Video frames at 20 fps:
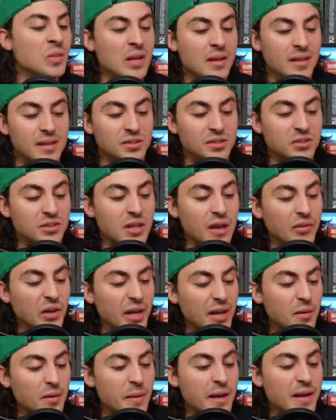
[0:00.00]
This is cover A,
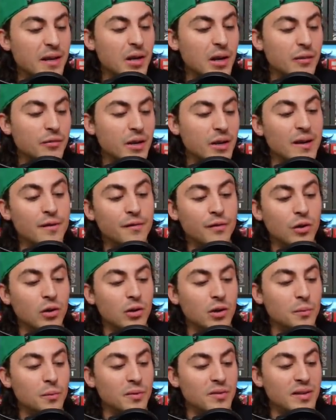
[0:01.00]
the main cover, and followed
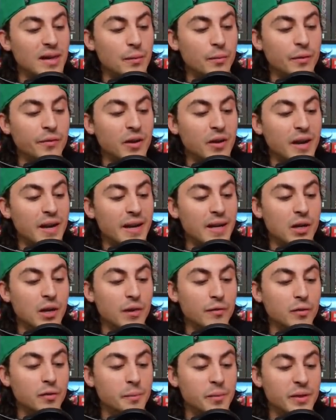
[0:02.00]
up with that, we've got a
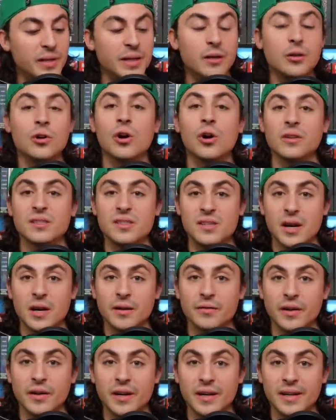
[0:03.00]
cover B cardstock
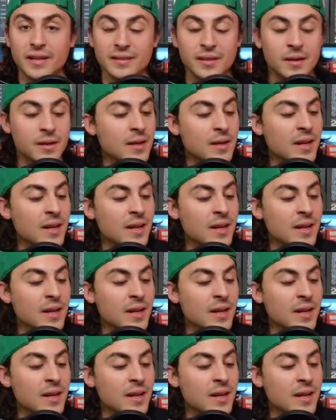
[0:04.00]
variant.